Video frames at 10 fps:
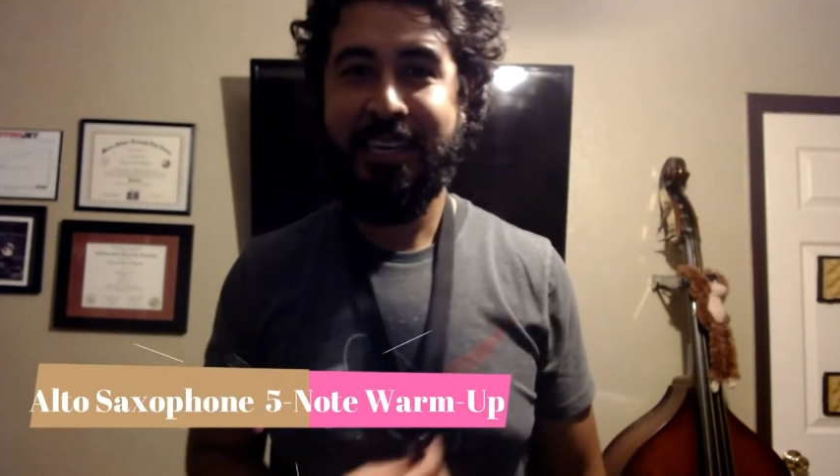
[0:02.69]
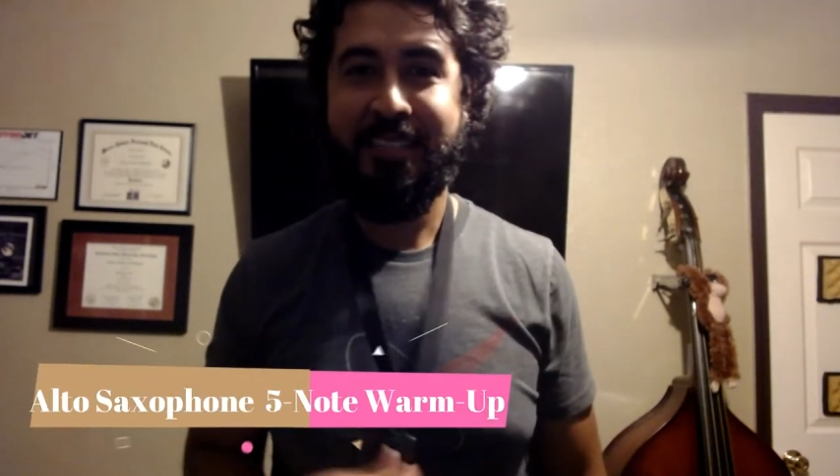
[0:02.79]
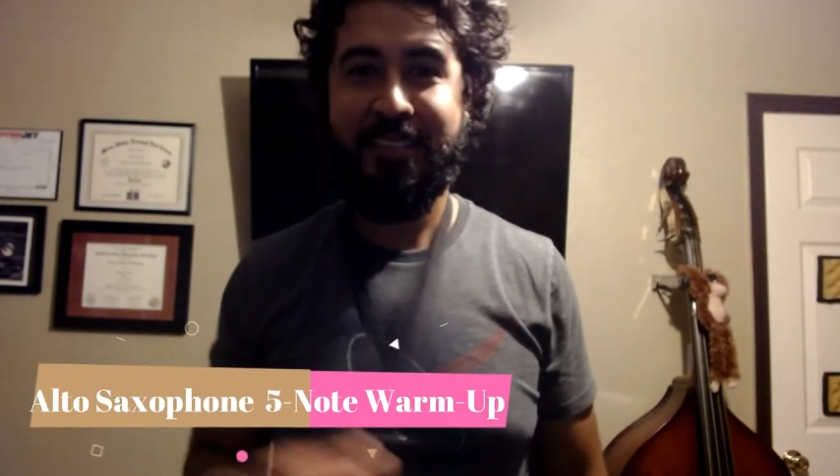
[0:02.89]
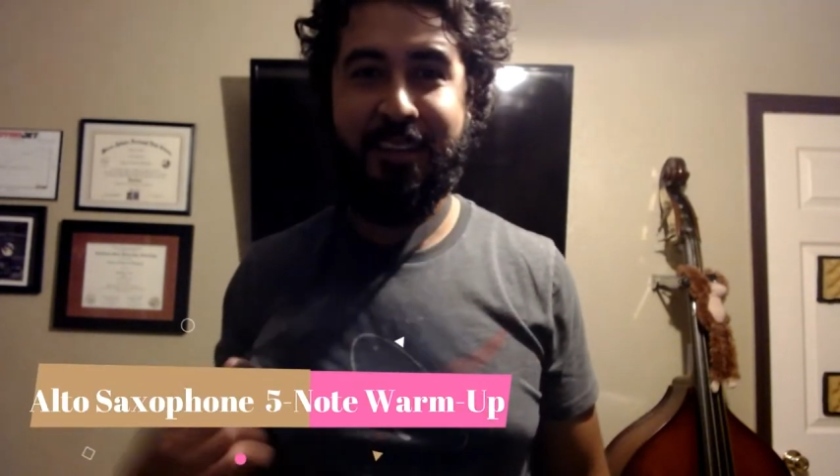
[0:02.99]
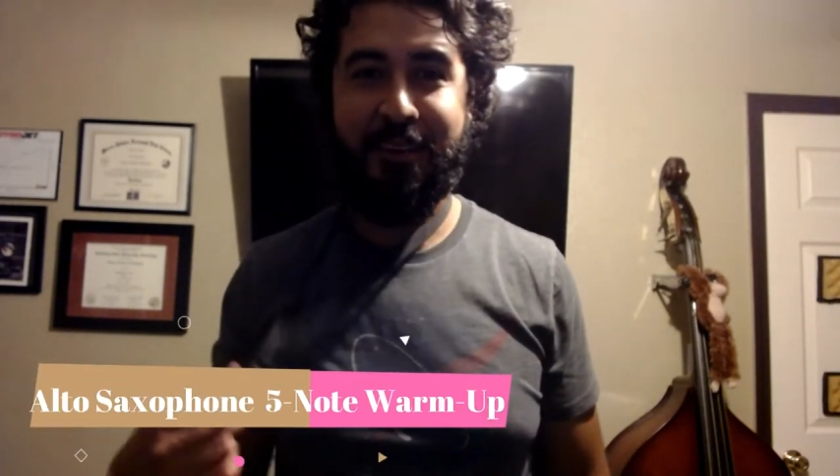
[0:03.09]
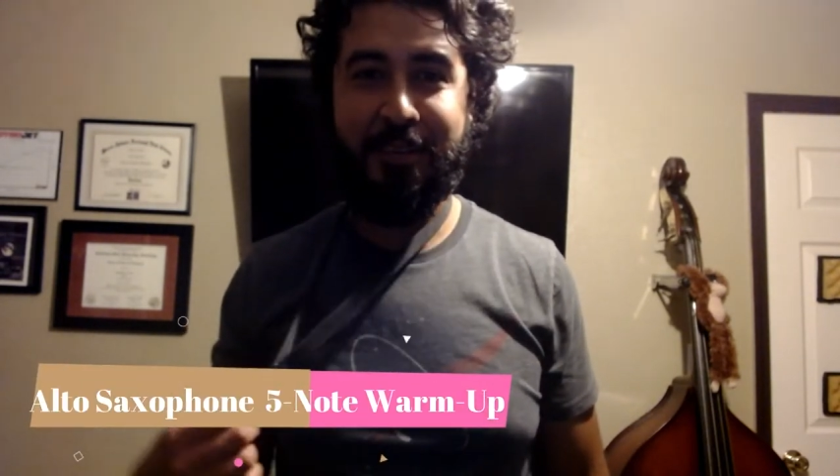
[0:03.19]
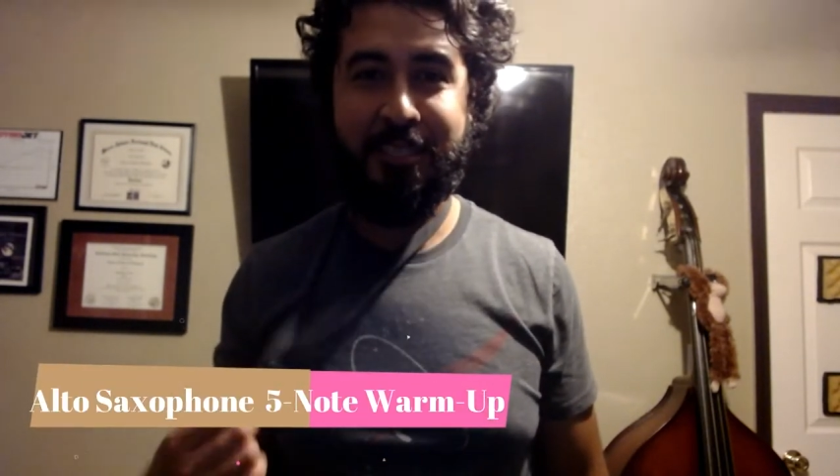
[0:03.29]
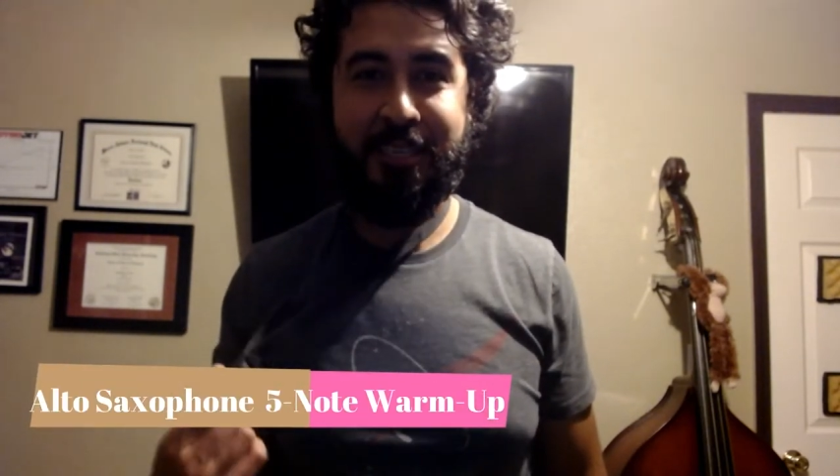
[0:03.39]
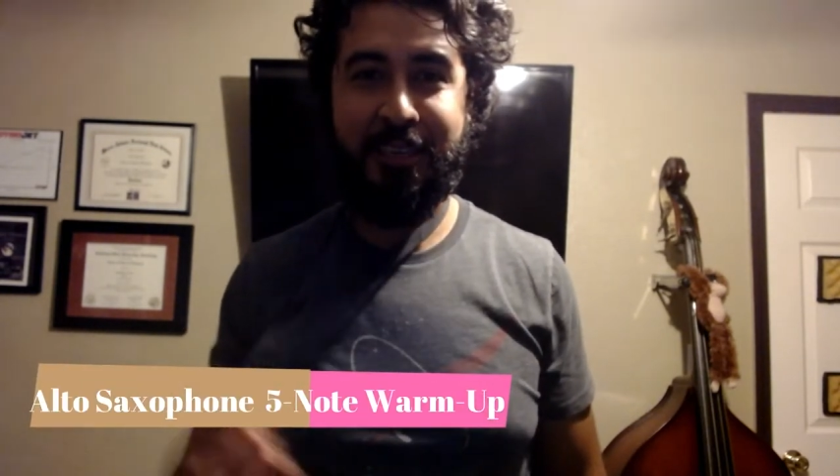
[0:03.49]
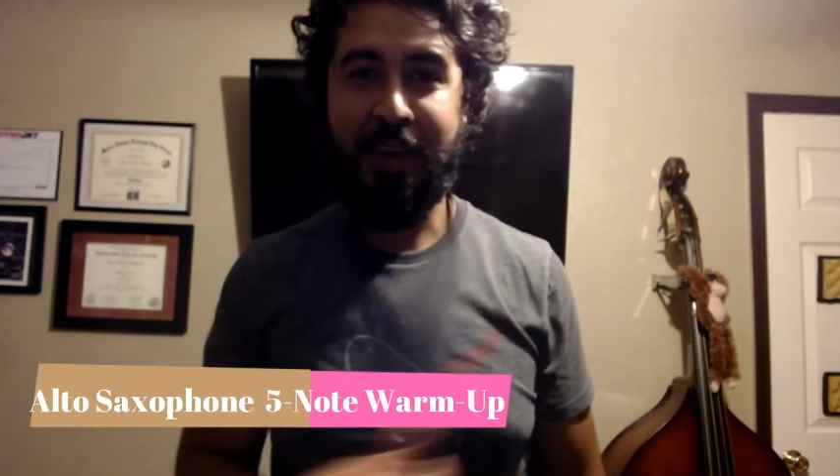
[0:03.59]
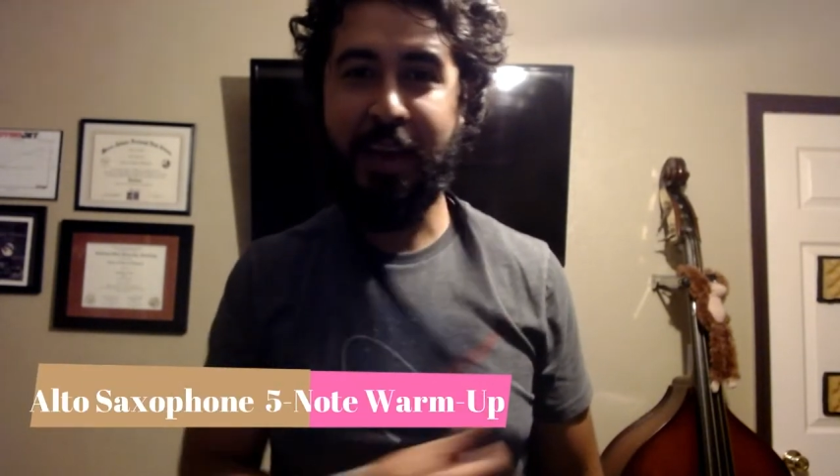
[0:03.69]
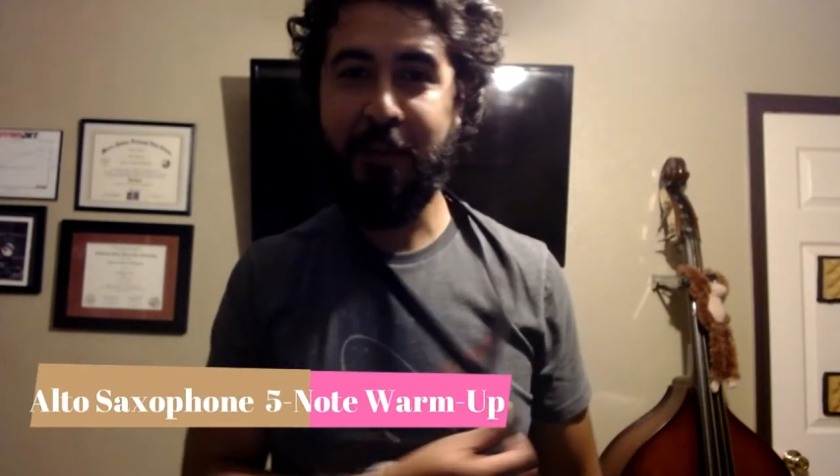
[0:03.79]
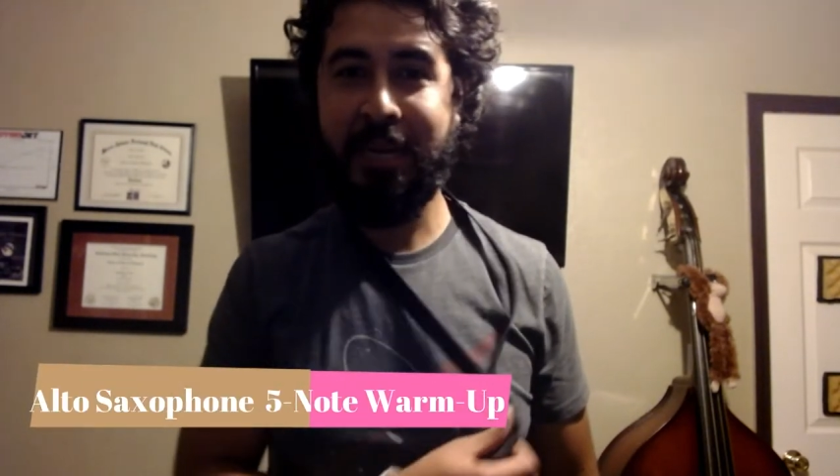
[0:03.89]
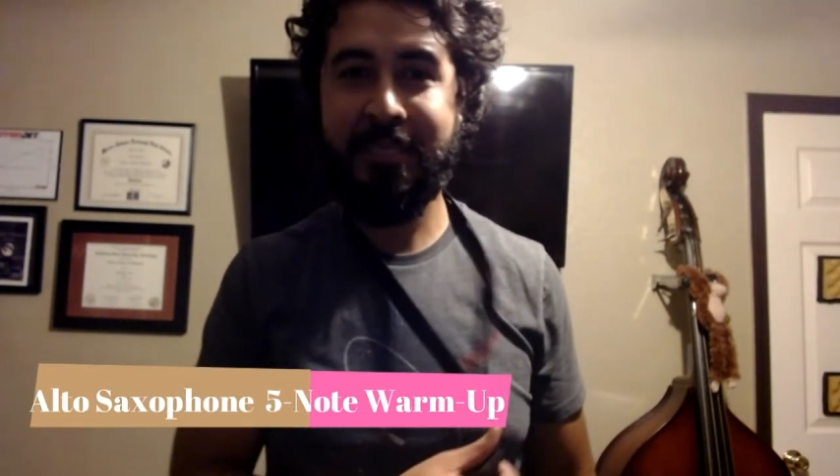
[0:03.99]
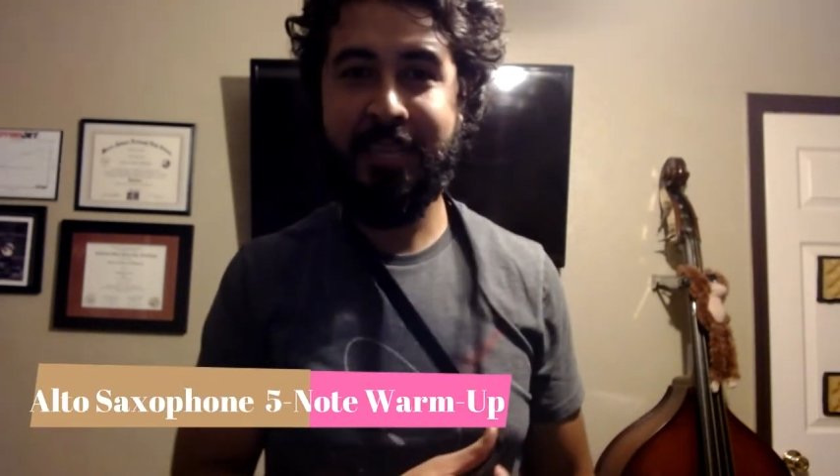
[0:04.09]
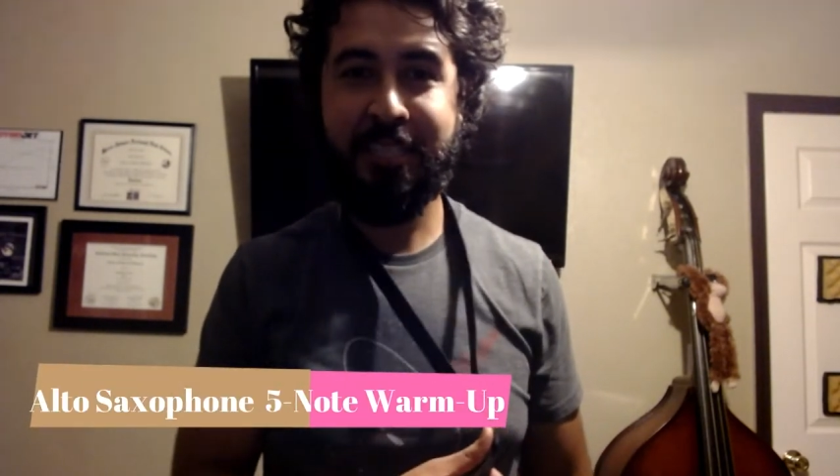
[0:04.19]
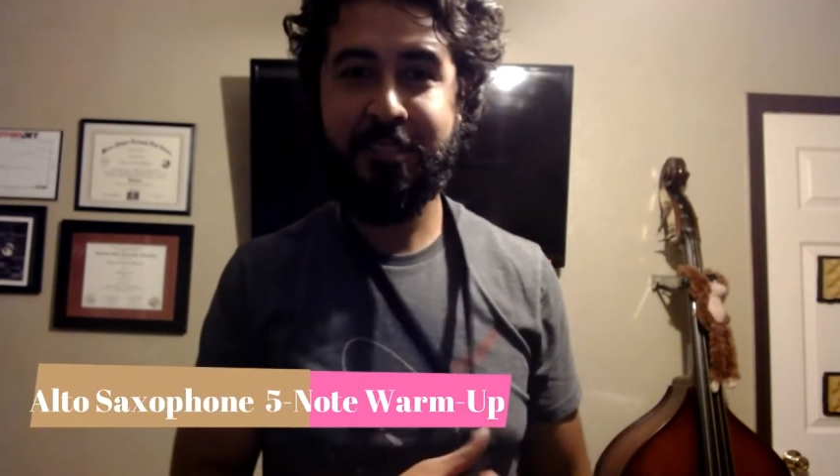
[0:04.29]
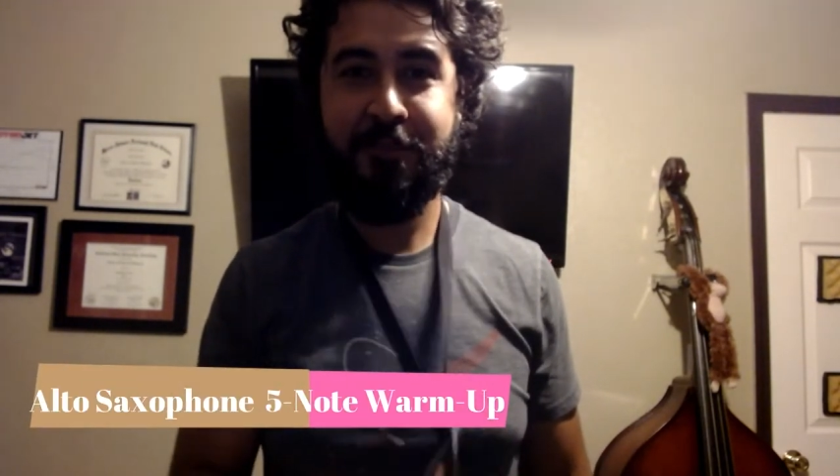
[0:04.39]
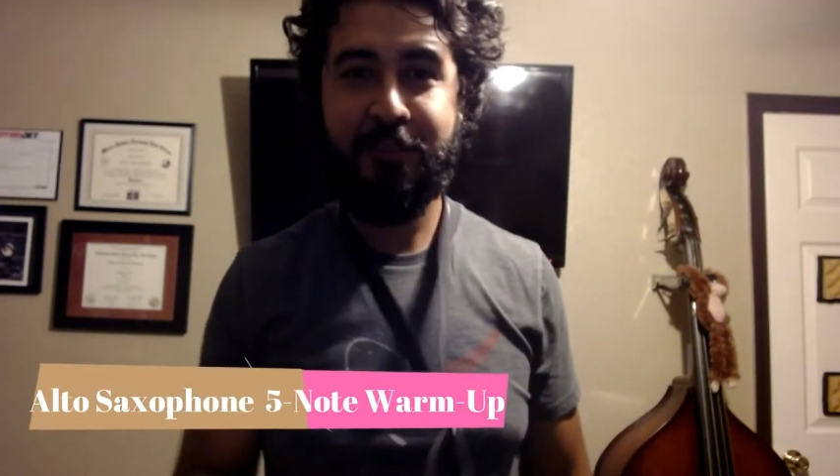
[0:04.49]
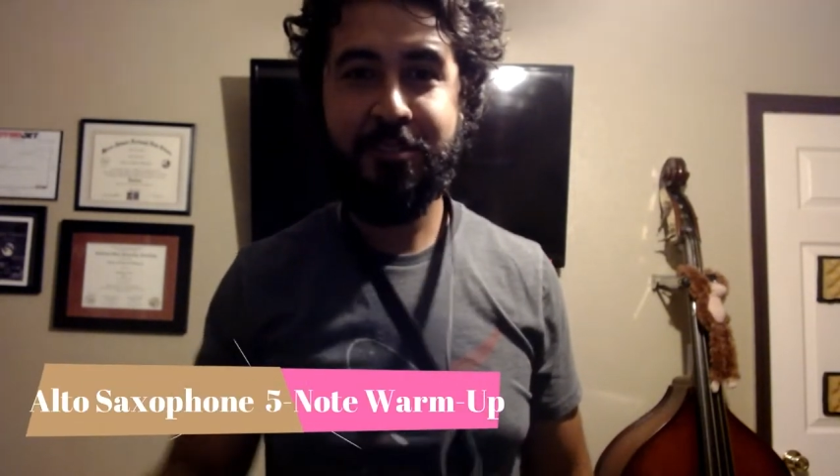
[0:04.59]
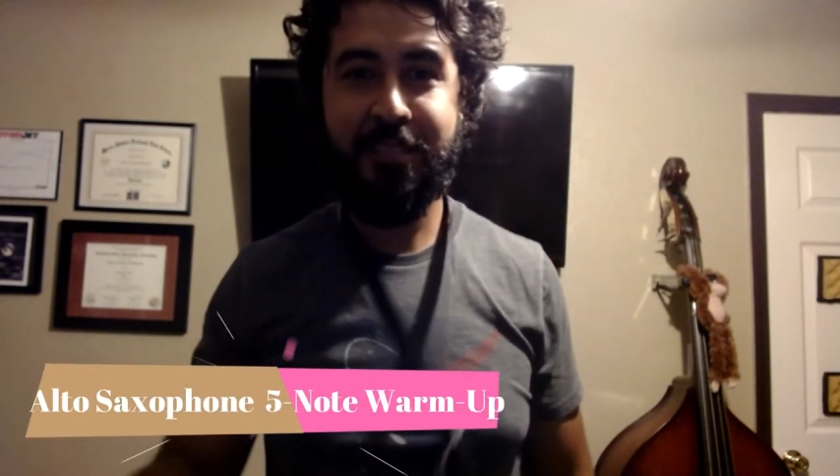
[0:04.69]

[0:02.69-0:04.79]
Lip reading: As you can already see, I have my saxophone